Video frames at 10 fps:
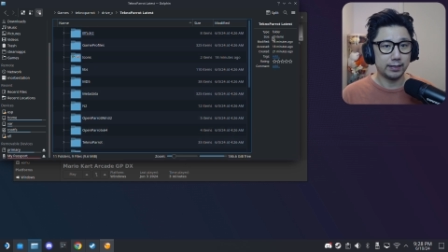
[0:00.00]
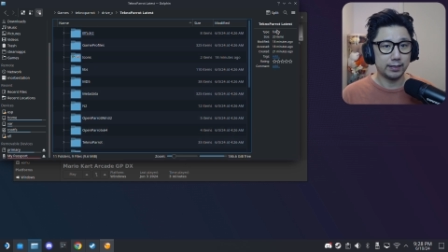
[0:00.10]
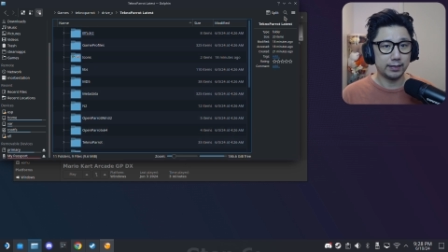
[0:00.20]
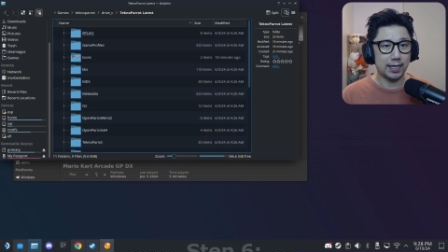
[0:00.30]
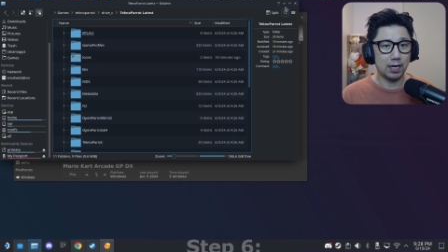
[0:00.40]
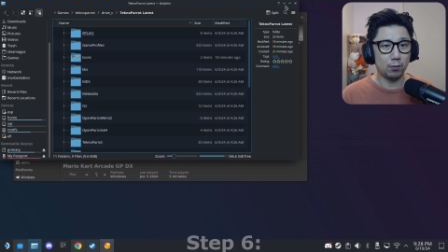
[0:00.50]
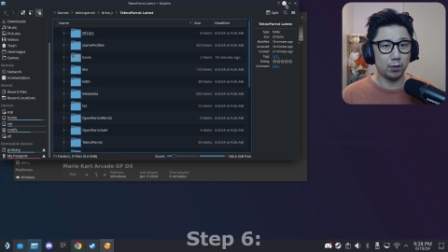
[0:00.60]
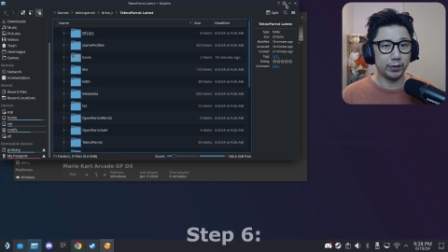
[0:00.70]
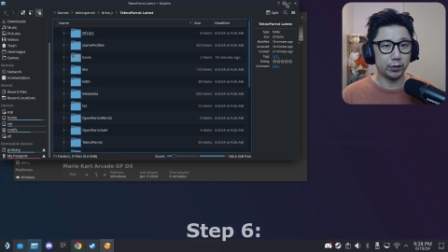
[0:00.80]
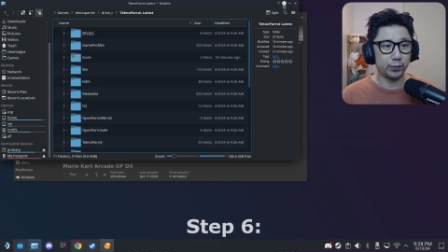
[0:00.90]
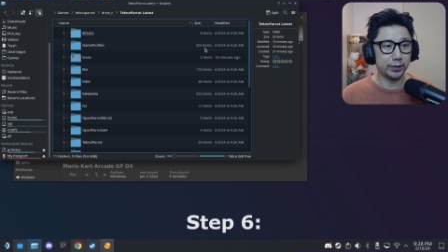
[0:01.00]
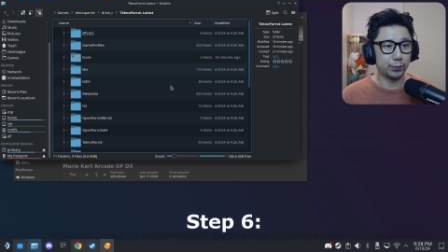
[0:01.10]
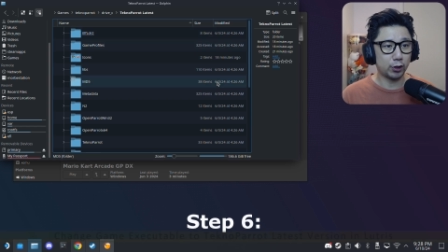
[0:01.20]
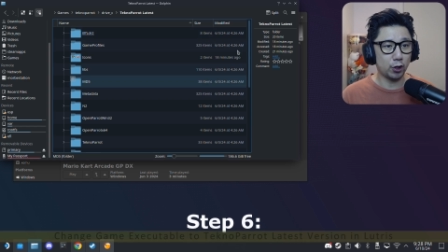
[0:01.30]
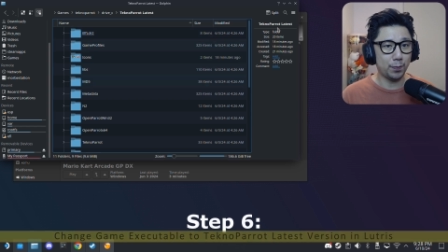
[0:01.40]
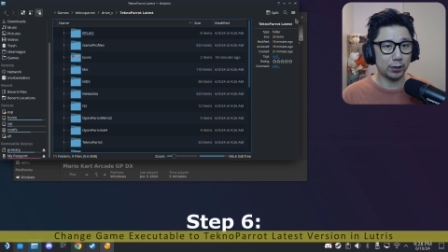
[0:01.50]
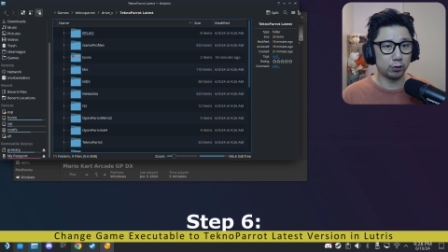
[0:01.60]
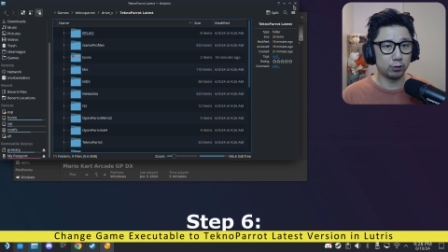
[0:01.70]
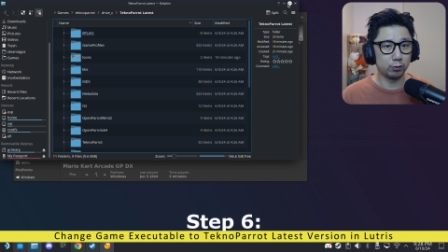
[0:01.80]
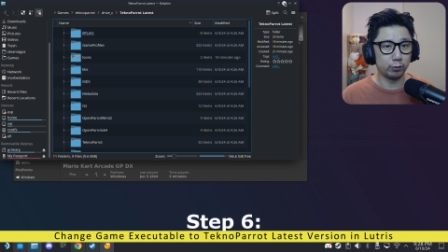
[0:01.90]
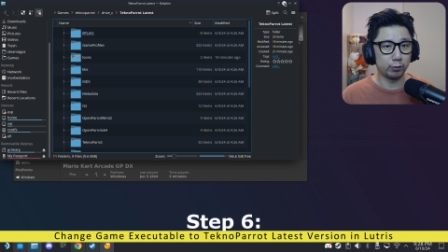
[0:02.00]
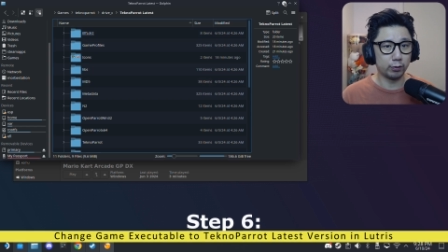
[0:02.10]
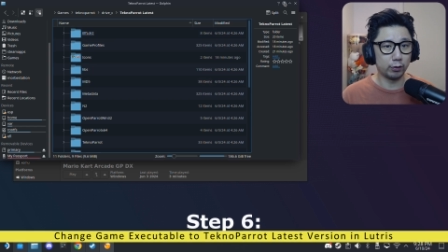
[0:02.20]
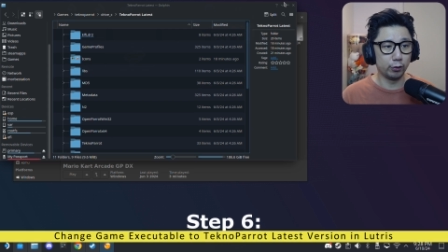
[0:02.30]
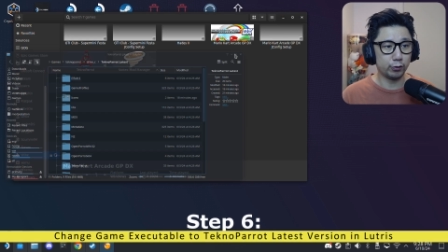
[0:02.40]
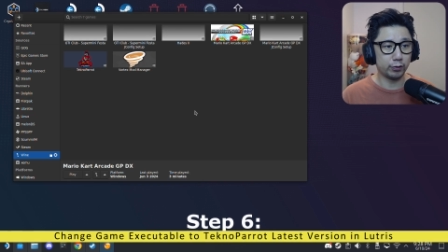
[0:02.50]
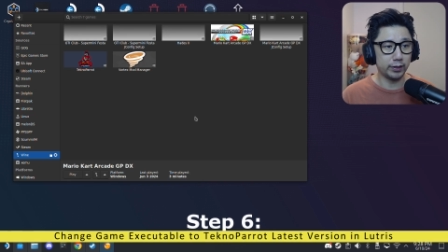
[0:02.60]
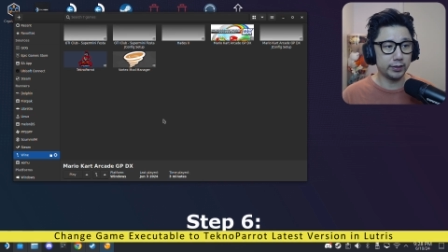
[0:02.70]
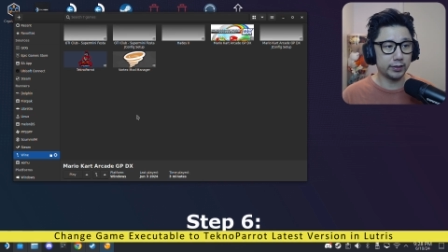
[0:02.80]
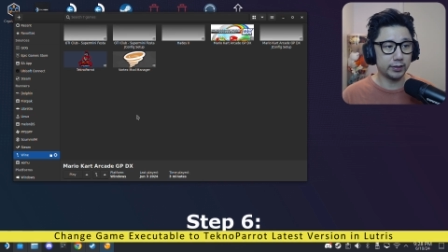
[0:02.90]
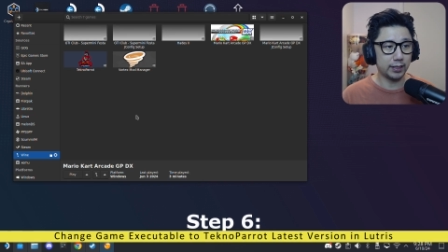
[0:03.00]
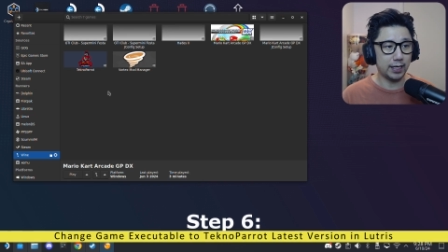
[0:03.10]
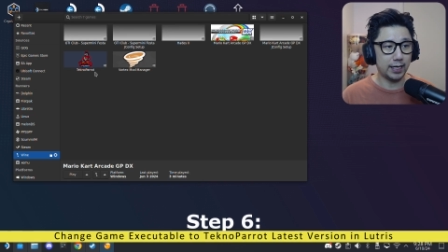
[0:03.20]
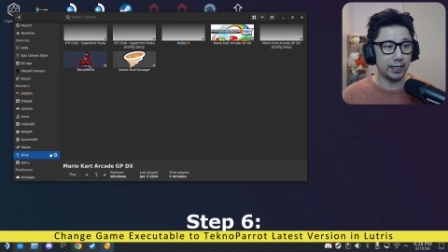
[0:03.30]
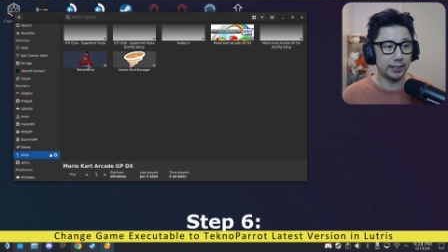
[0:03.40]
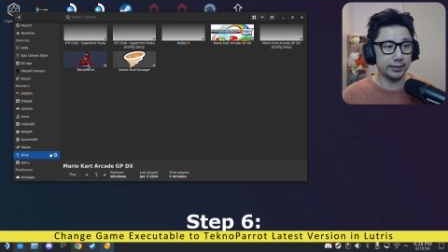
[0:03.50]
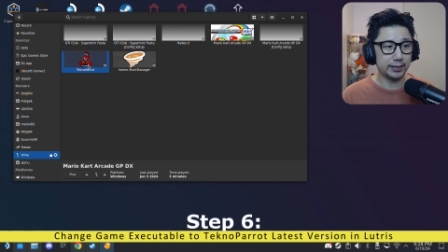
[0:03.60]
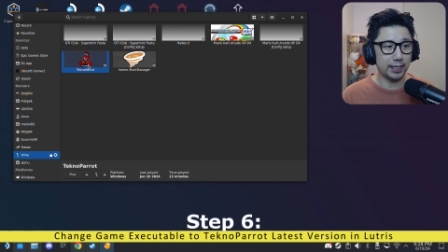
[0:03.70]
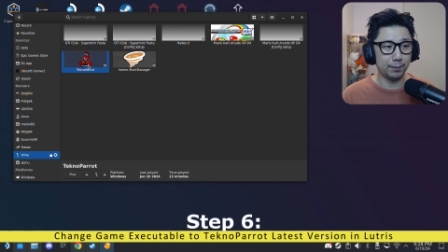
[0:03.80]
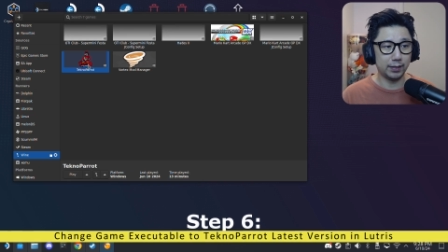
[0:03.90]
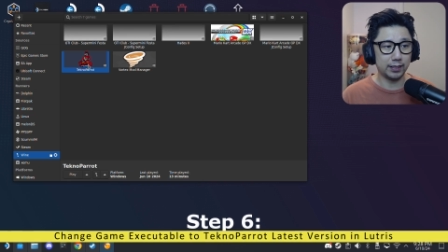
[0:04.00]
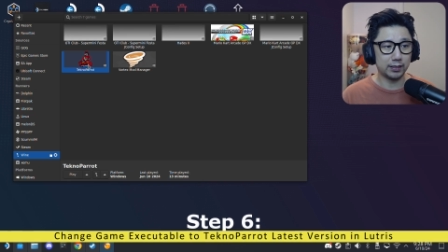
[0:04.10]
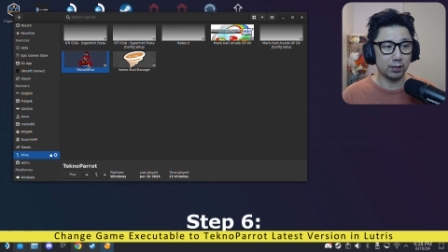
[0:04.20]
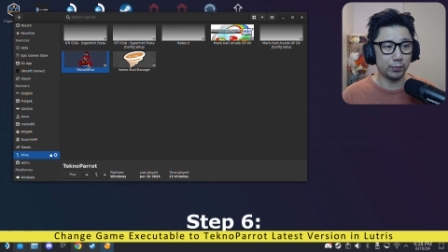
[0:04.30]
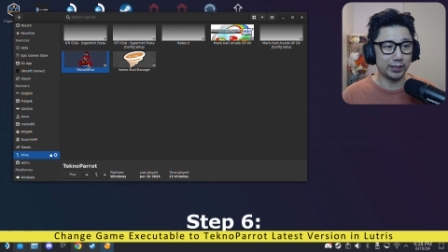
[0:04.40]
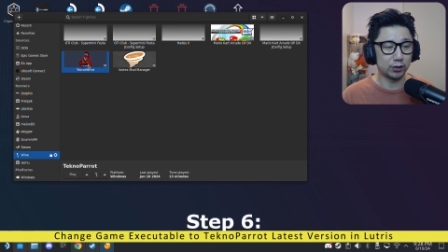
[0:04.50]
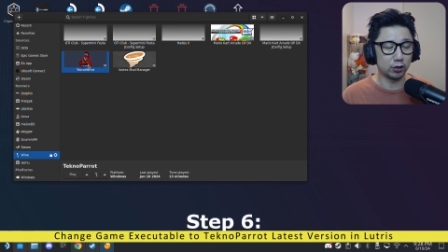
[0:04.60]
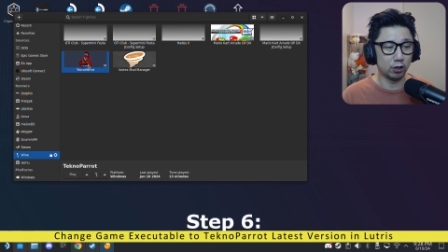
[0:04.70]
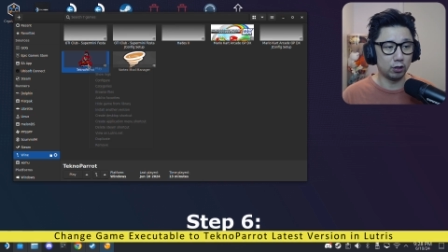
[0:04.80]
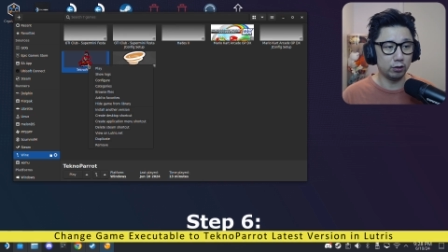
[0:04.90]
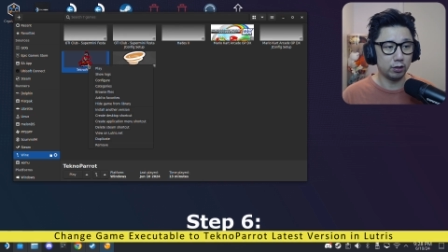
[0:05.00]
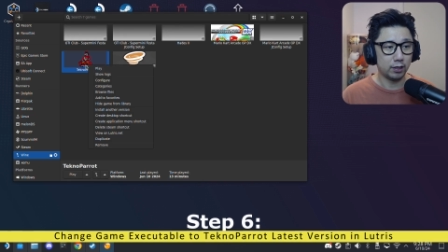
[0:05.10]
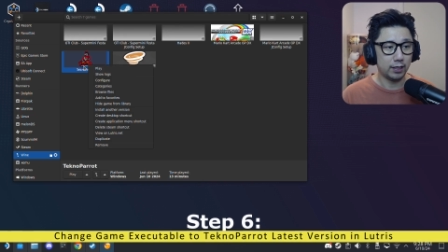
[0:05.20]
Now what we do is we go back to Lutris, and here's the emulator that we installed.